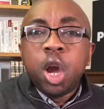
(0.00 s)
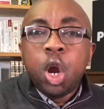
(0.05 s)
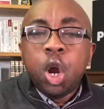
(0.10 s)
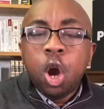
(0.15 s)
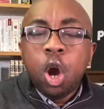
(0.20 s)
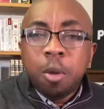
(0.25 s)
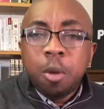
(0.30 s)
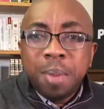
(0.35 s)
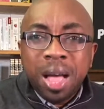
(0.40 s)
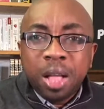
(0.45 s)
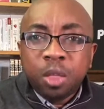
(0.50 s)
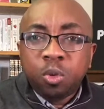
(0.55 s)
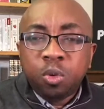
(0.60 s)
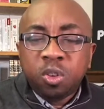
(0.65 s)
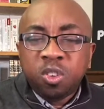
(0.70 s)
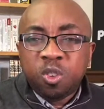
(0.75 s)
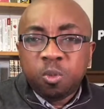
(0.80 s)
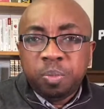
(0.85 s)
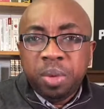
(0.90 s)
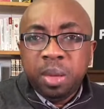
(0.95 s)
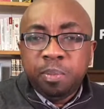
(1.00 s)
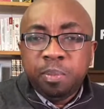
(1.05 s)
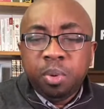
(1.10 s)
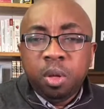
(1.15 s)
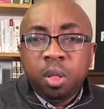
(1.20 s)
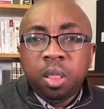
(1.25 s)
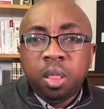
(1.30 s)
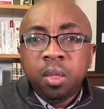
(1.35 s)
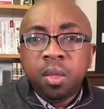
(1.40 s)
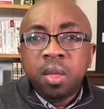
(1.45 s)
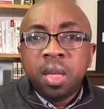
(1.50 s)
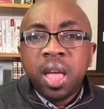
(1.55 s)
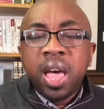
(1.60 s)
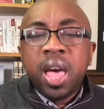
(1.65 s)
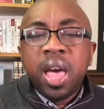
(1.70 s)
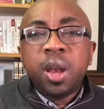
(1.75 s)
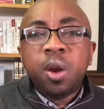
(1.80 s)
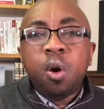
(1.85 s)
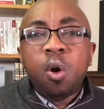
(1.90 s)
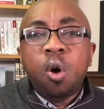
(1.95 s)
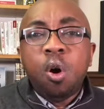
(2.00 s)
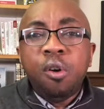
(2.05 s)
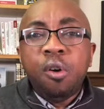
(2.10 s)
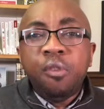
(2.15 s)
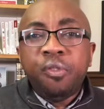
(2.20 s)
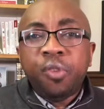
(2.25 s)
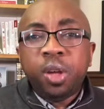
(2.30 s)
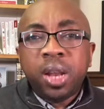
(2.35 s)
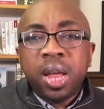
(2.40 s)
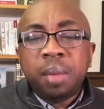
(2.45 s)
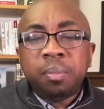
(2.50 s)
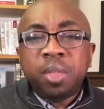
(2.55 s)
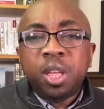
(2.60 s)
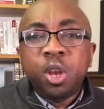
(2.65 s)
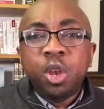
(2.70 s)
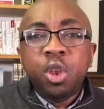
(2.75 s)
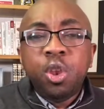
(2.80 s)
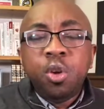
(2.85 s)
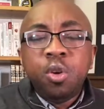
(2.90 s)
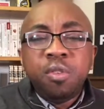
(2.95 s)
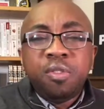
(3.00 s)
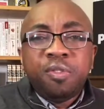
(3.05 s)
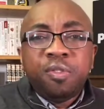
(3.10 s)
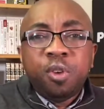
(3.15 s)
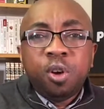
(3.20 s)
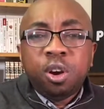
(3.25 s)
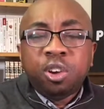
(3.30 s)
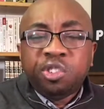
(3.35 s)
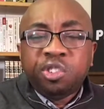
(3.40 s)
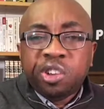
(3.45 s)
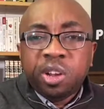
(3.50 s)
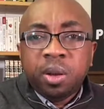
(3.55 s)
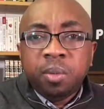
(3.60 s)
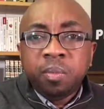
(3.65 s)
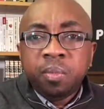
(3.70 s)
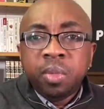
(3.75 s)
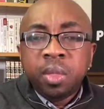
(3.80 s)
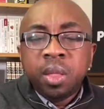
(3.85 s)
go back to those people and offer them the new version